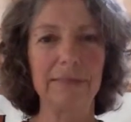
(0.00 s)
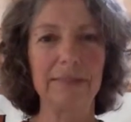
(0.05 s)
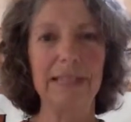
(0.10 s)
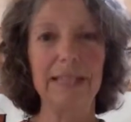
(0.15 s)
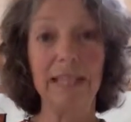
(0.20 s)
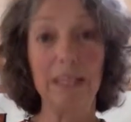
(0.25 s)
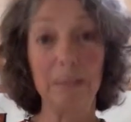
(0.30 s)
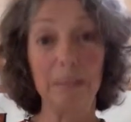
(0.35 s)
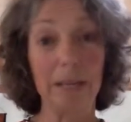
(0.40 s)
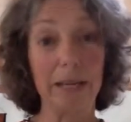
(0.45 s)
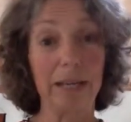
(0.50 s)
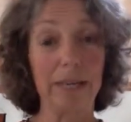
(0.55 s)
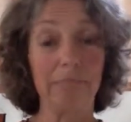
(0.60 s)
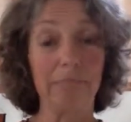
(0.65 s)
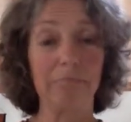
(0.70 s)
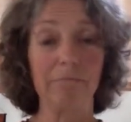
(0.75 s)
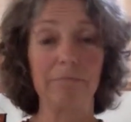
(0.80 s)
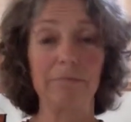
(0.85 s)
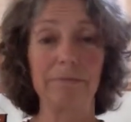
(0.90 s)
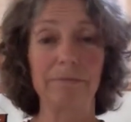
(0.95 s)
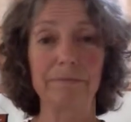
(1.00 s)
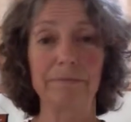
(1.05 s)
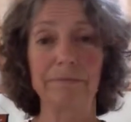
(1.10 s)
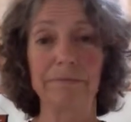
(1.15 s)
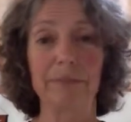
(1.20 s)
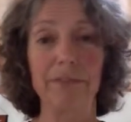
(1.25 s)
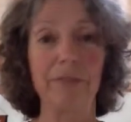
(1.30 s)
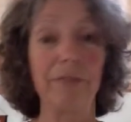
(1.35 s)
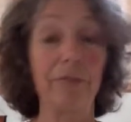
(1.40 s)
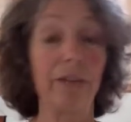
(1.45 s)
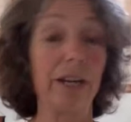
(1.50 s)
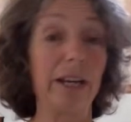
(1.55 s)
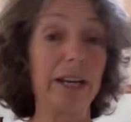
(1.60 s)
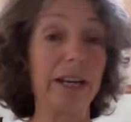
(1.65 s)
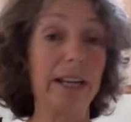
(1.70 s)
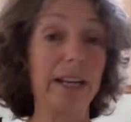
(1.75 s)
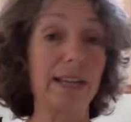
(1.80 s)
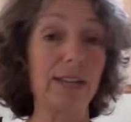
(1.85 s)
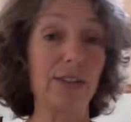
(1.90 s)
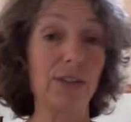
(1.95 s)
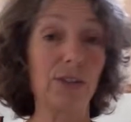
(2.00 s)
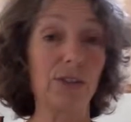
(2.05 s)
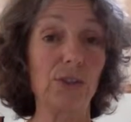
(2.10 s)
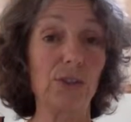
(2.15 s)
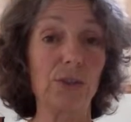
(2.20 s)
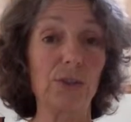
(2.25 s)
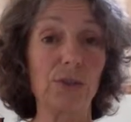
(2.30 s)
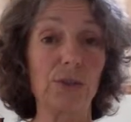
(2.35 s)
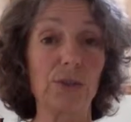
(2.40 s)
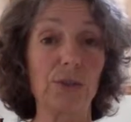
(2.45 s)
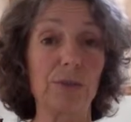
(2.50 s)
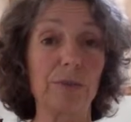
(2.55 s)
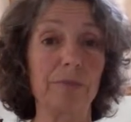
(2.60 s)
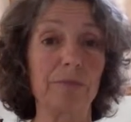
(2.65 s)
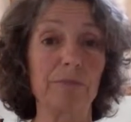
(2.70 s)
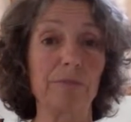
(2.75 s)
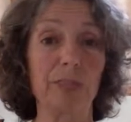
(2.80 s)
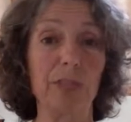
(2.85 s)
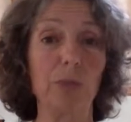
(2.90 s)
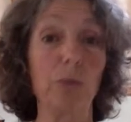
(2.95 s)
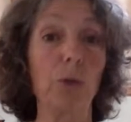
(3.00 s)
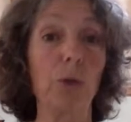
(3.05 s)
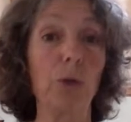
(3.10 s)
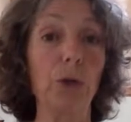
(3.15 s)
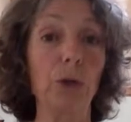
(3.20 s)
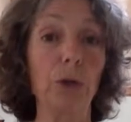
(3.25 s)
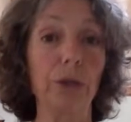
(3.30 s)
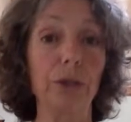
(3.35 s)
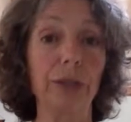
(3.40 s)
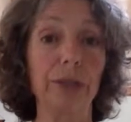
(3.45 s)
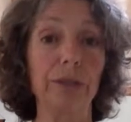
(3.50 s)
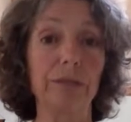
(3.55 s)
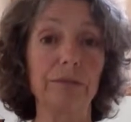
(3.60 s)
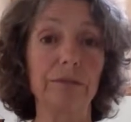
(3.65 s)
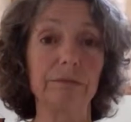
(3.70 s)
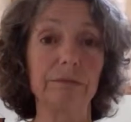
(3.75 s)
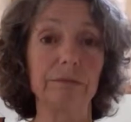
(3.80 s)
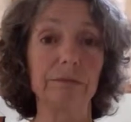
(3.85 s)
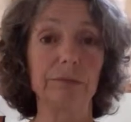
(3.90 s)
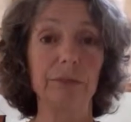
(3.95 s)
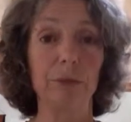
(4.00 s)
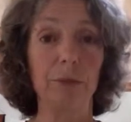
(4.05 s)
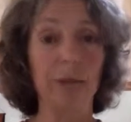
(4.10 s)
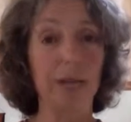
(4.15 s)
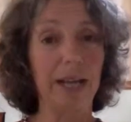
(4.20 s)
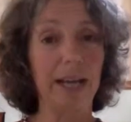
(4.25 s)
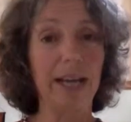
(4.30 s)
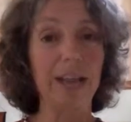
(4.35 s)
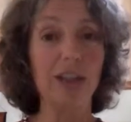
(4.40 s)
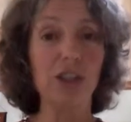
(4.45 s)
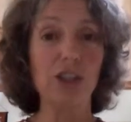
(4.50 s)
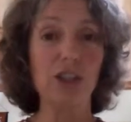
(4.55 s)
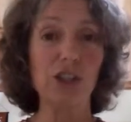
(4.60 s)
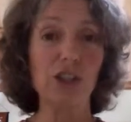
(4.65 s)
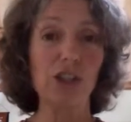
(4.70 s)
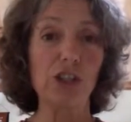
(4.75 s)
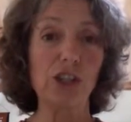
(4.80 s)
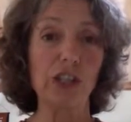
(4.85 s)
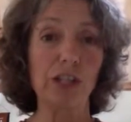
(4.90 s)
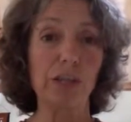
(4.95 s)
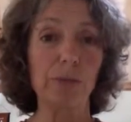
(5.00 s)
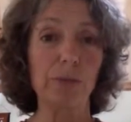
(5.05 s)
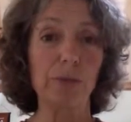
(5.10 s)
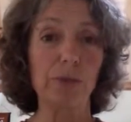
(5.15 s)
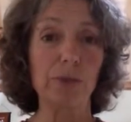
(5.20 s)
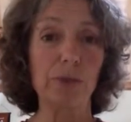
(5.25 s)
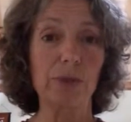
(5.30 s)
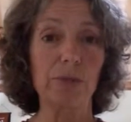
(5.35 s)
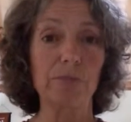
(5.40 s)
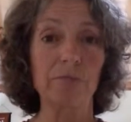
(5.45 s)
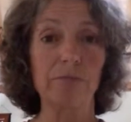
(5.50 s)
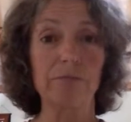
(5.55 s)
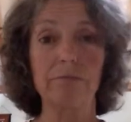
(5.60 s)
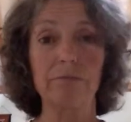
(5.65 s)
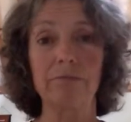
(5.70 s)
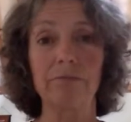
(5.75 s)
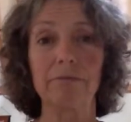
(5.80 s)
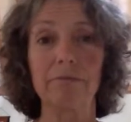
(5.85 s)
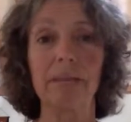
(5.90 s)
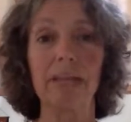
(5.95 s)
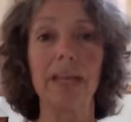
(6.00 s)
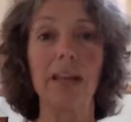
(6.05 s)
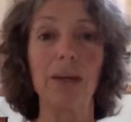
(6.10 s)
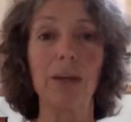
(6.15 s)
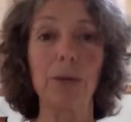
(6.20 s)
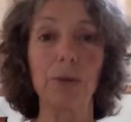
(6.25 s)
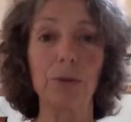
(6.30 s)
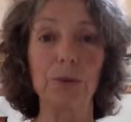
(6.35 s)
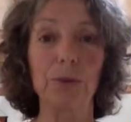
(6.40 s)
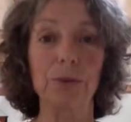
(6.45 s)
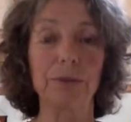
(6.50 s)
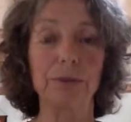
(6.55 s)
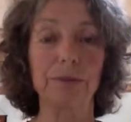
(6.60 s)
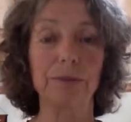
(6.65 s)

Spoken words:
Think about your finances, your work, relationships, health,